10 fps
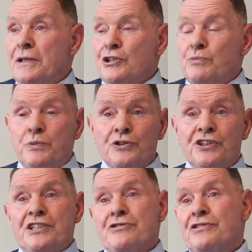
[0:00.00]
Sports
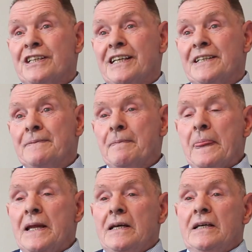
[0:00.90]
injuries, again,
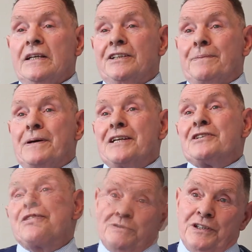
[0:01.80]
it
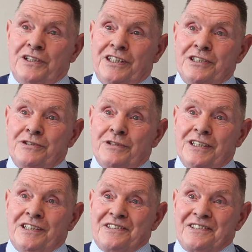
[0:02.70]
depends what the
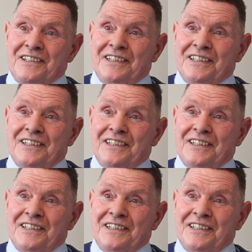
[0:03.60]
injury is,